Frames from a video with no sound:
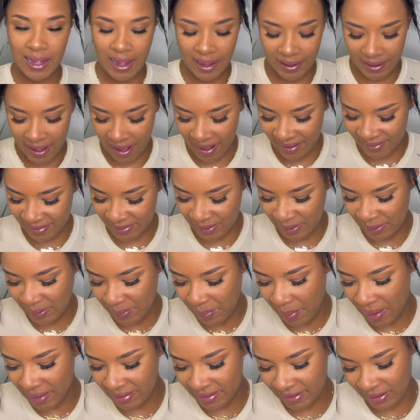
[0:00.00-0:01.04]
it got some
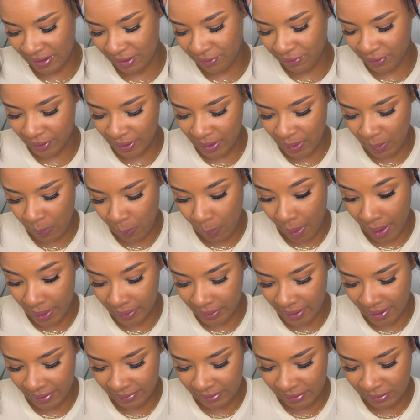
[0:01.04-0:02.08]
Tiffany wine
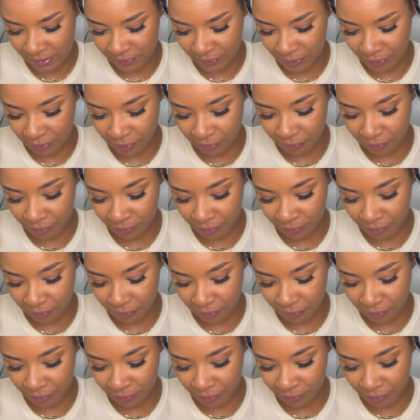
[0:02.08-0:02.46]
glasses for